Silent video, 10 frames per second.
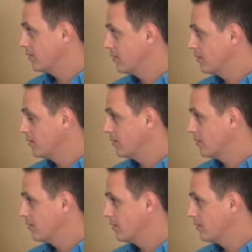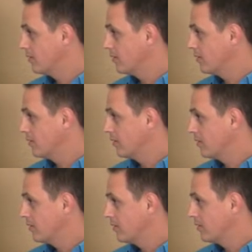
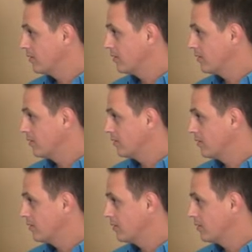[no speech]